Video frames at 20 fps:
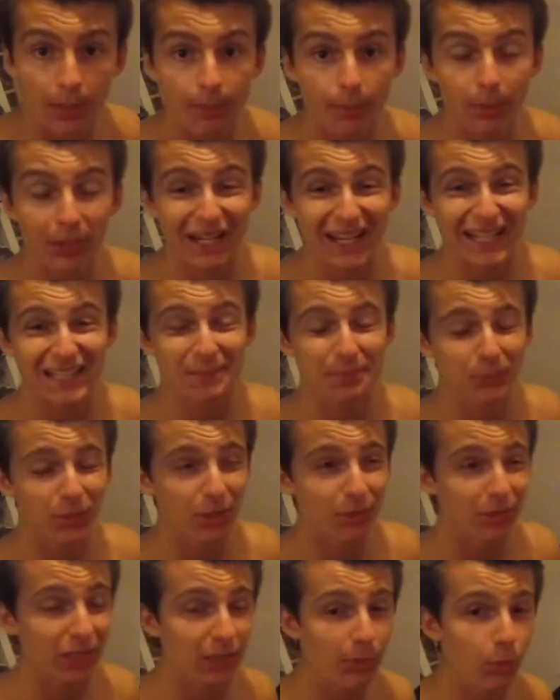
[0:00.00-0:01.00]
but it's going
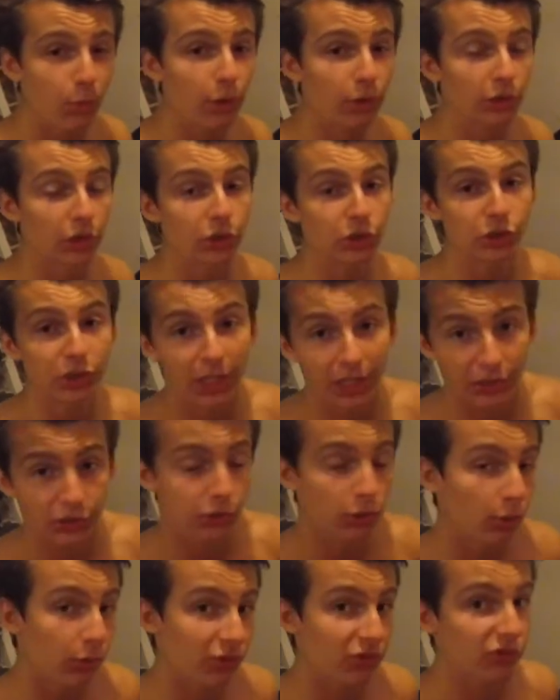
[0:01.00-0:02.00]
to really work the chest,
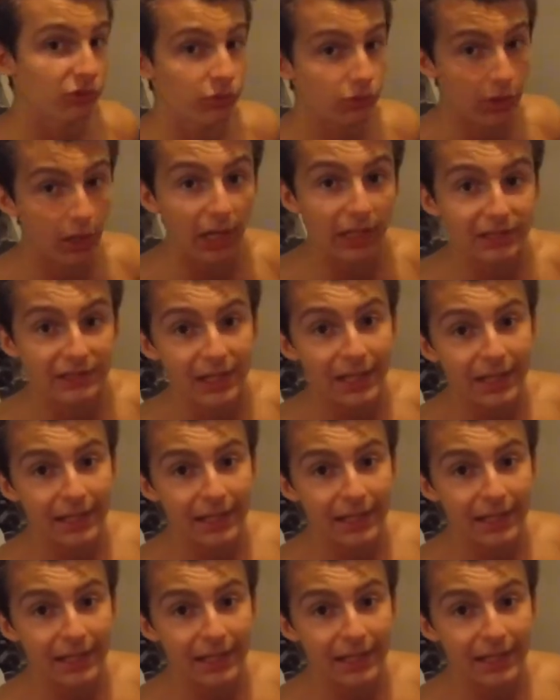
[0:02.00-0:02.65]
shoulders, and tris.